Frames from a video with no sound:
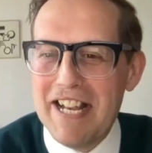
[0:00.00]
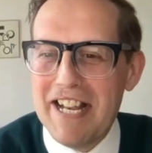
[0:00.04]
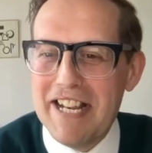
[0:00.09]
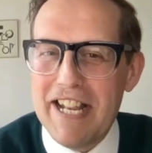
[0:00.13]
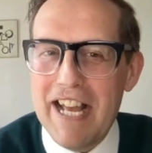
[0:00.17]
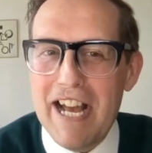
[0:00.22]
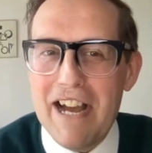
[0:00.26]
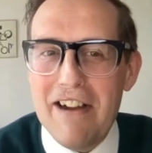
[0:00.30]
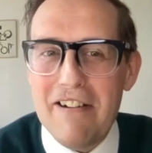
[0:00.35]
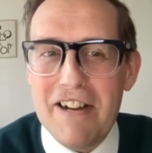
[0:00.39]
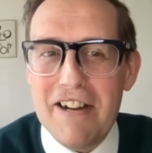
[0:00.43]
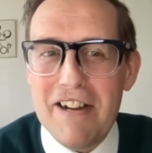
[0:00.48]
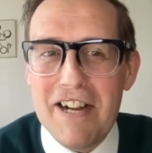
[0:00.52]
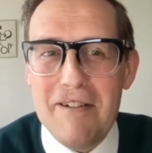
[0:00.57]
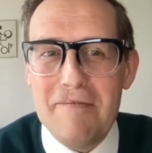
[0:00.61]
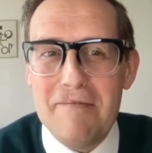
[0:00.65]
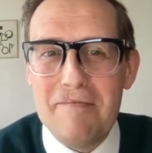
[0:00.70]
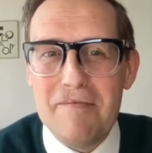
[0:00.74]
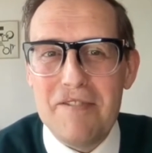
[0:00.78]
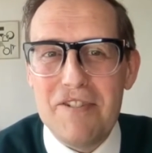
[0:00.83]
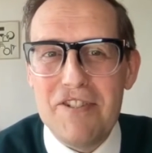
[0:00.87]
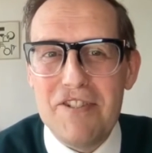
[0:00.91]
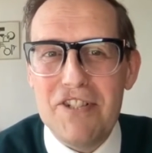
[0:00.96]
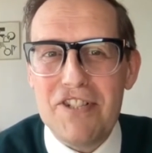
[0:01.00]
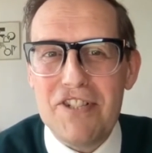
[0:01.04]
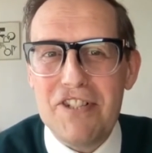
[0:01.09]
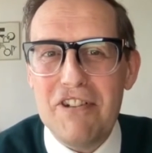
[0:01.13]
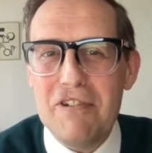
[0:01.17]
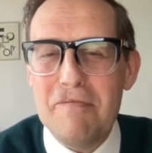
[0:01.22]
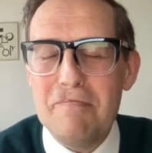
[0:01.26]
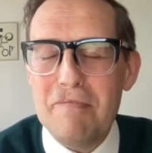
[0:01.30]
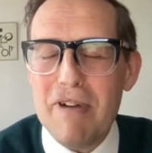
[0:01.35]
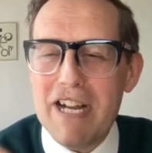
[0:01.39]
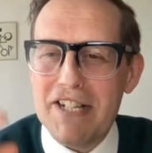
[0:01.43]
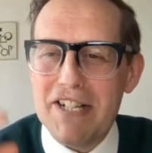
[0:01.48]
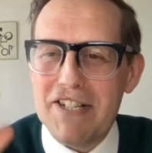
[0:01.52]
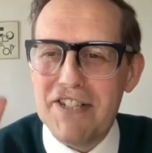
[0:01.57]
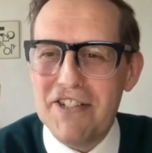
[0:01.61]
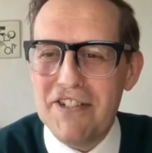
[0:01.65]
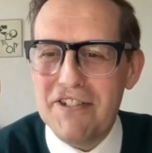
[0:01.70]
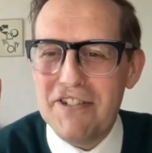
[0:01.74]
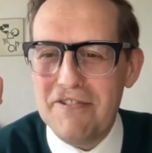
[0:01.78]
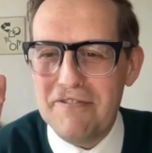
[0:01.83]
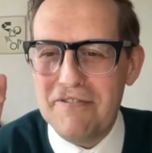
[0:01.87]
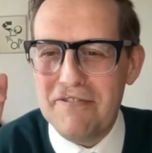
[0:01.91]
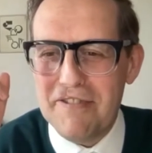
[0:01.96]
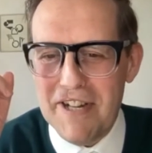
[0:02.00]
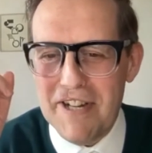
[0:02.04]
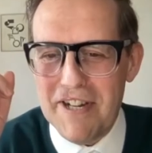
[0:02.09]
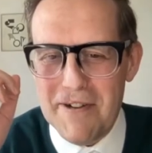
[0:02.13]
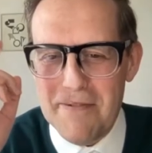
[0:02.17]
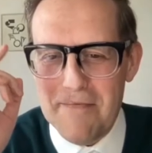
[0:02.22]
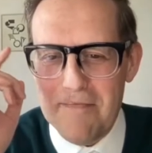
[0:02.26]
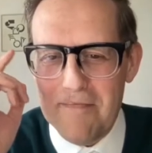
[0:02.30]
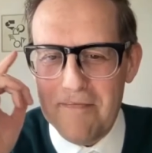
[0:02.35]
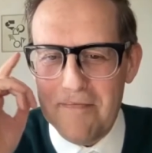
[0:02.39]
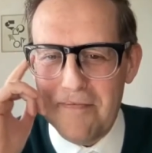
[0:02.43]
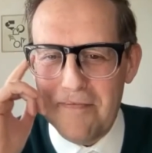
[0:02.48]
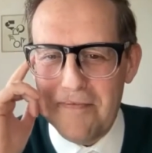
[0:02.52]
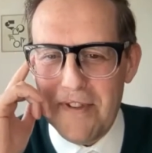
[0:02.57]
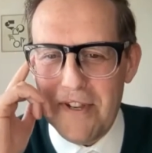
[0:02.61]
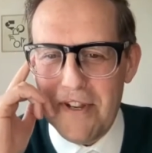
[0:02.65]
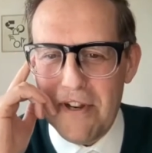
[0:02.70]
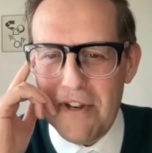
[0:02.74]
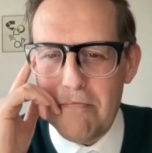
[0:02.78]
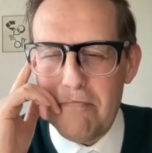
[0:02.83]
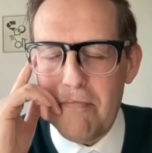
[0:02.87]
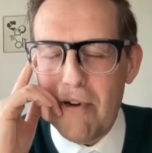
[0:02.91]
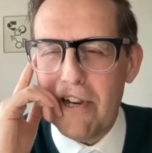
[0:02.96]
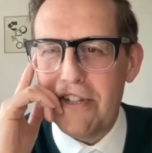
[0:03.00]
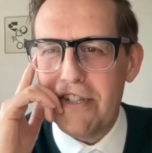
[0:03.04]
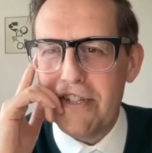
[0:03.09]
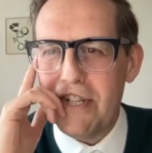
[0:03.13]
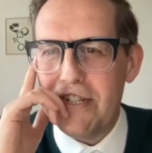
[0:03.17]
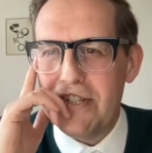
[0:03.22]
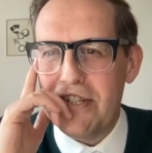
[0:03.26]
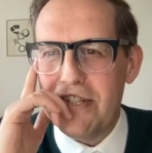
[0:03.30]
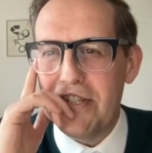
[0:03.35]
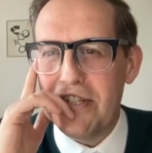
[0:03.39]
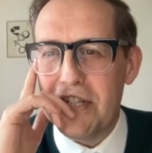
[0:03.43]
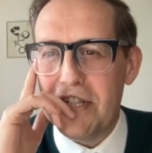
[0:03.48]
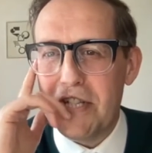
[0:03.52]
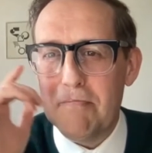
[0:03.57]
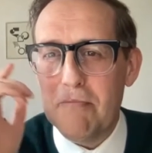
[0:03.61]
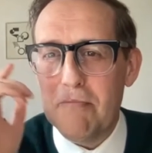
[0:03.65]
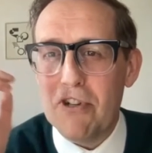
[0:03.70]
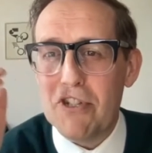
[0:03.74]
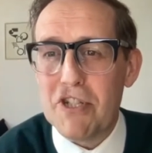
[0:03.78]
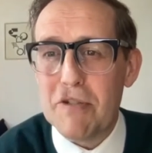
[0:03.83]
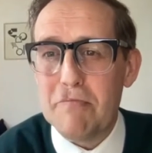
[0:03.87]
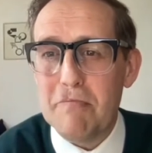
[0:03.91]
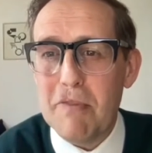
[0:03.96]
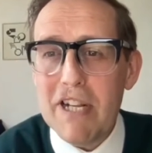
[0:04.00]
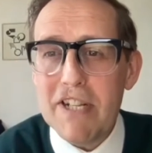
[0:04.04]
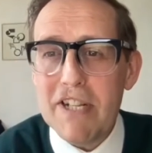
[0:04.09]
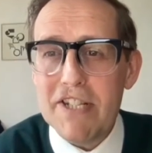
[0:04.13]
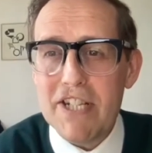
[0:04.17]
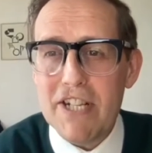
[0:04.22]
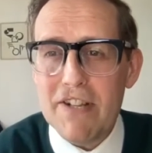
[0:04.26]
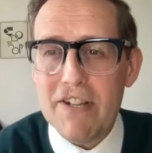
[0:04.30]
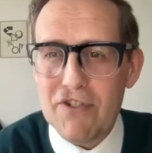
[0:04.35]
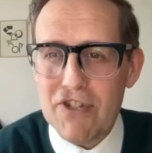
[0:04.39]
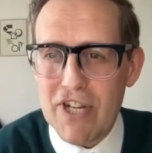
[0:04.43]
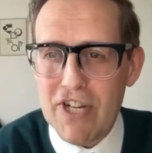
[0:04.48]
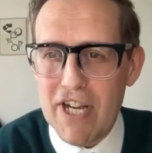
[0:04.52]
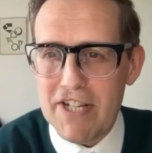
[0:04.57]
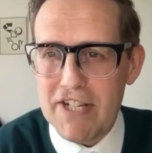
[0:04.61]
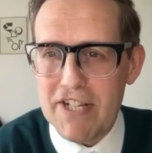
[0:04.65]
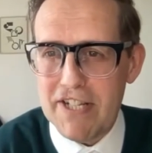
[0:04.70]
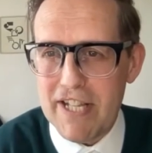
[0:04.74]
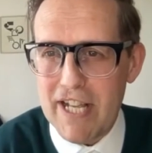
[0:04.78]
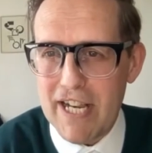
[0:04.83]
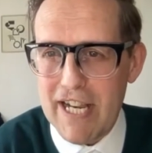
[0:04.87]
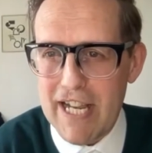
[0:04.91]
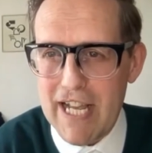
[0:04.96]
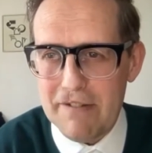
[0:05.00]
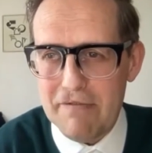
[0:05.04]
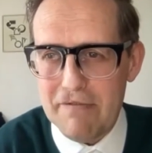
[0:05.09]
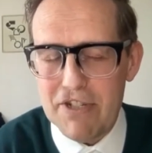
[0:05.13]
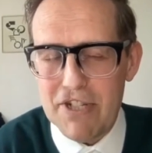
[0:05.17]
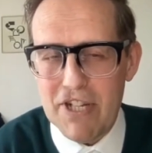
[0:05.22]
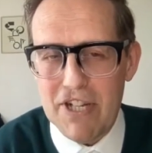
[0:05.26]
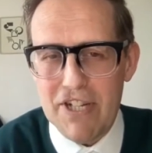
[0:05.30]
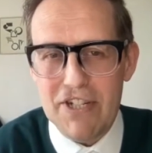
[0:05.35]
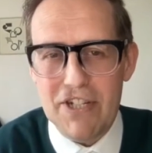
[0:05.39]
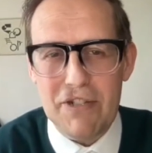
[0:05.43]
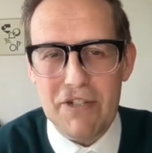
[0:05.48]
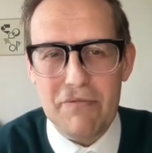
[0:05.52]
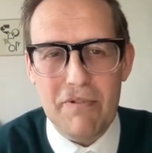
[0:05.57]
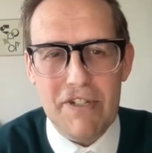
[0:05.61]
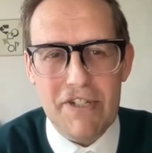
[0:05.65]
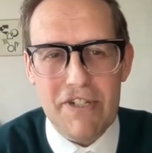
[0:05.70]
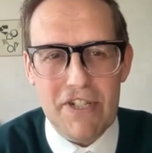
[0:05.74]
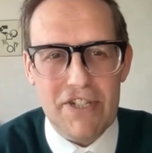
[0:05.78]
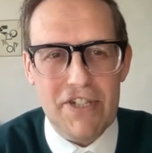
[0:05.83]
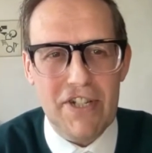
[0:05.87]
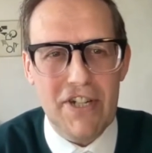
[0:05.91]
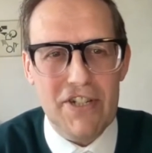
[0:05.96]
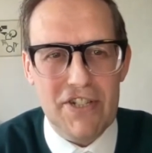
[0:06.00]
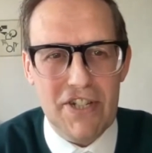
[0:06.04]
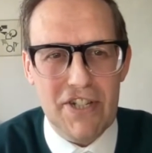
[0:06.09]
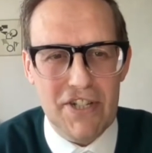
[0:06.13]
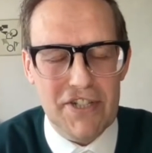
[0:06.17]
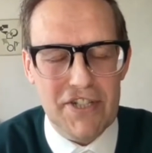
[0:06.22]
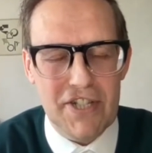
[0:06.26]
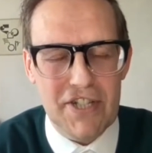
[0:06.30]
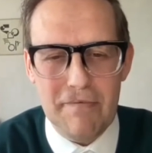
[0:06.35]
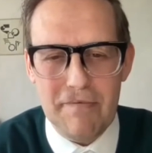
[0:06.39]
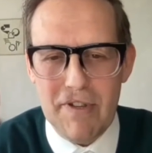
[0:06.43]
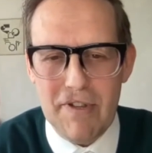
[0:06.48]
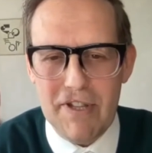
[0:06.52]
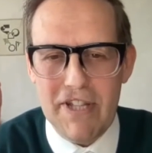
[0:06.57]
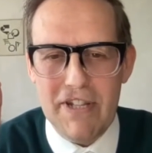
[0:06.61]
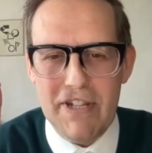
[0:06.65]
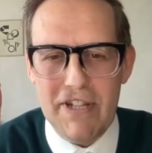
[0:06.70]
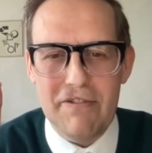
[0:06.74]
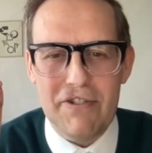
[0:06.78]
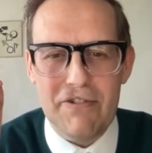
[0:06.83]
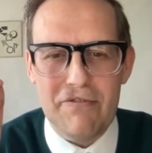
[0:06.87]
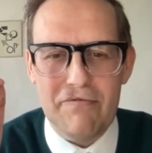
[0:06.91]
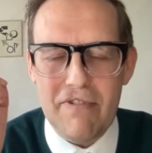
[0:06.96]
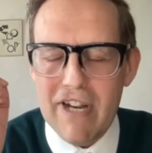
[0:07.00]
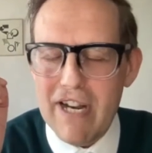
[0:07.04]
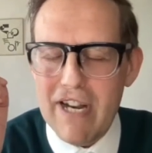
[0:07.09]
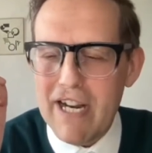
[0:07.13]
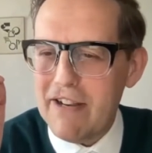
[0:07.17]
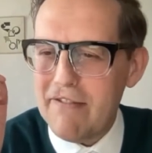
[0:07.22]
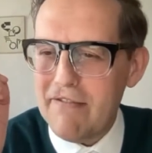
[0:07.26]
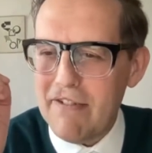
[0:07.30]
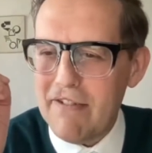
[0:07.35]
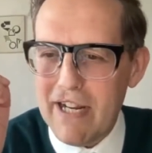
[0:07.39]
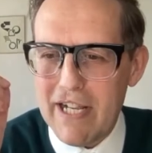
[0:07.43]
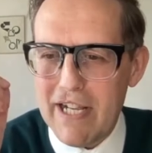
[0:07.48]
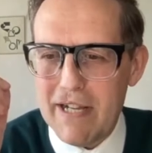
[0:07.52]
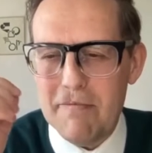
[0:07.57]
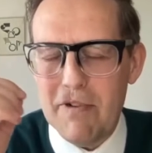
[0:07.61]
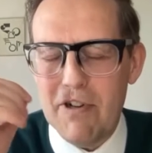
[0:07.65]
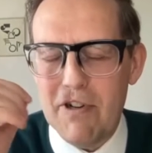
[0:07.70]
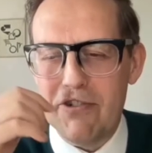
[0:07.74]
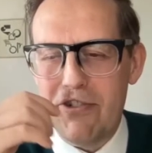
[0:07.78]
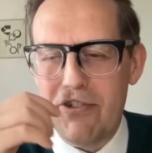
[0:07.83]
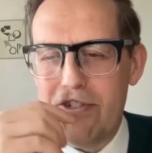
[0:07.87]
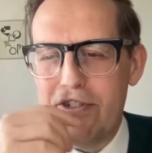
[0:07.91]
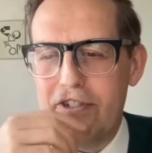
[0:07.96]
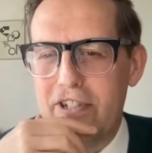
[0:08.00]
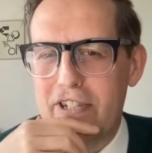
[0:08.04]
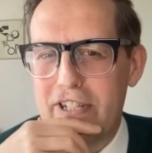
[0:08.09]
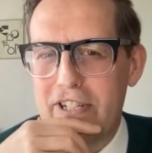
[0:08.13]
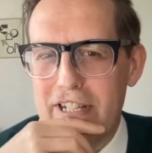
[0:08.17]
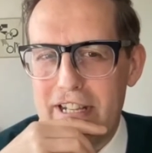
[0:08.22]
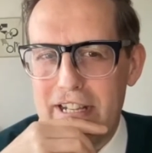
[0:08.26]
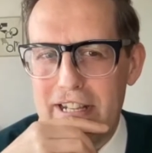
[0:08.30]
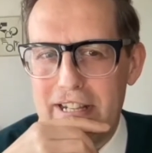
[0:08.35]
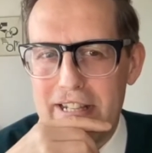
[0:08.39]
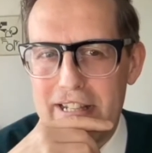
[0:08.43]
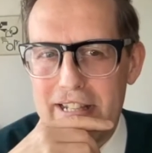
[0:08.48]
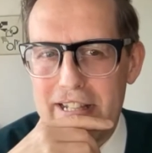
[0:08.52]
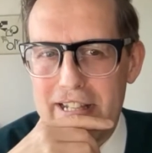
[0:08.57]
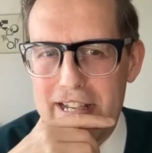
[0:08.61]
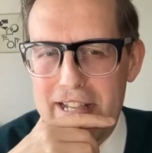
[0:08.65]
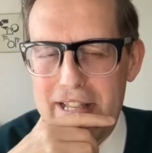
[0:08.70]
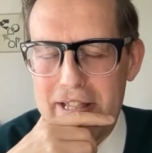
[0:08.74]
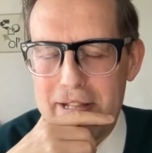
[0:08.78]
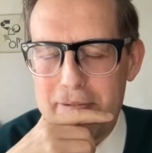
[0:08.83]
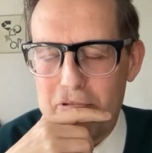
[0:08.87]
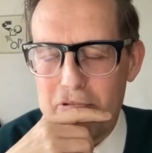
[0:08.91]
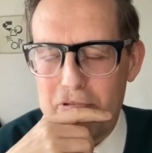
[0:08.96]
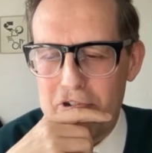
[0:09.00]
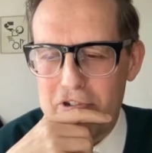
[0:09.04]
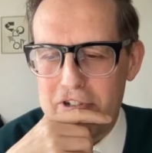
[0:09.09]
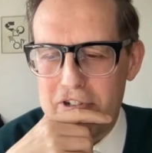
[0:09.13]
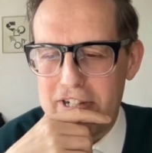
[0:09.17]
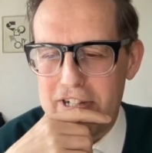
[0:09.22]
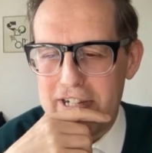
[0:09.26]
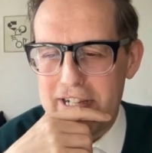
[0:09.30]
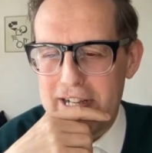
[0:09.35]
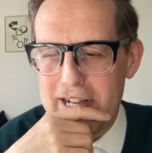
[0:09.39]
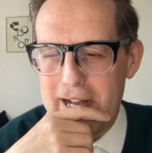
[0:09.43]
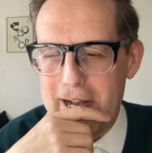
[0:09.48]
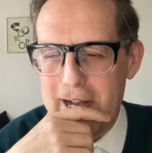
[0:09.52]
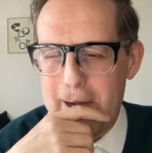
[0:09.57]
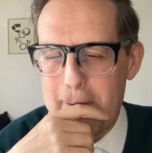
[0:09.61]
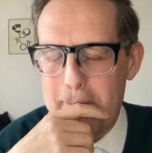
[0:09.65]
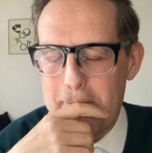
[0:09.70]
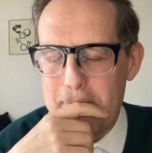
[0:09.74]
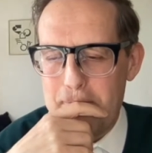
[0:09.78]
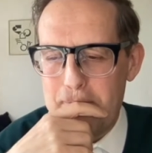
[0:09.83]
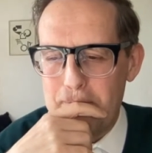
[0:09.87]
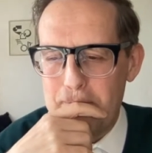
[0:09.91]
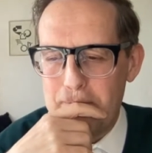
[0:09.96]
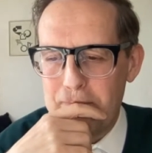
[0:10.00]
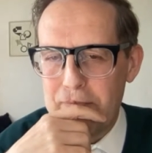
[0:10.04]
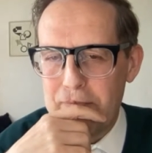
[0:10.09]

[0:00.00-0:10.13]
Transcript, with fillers: Now, um, just going back to um, you know politicians and the possibility of changing their language, I just wanted to touch on something that was really really emotional in in the book um,